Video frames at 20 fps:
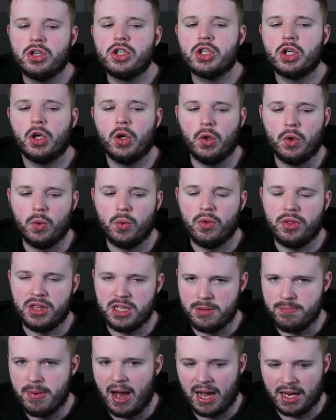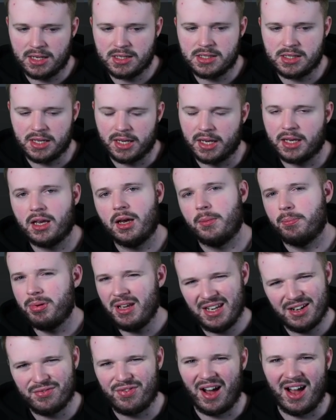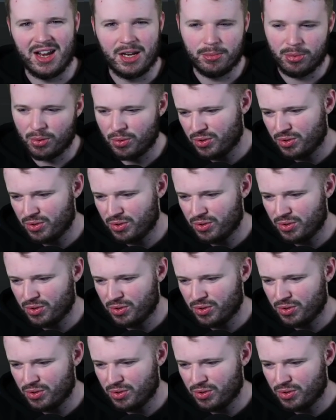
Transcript: to the back stick and being available,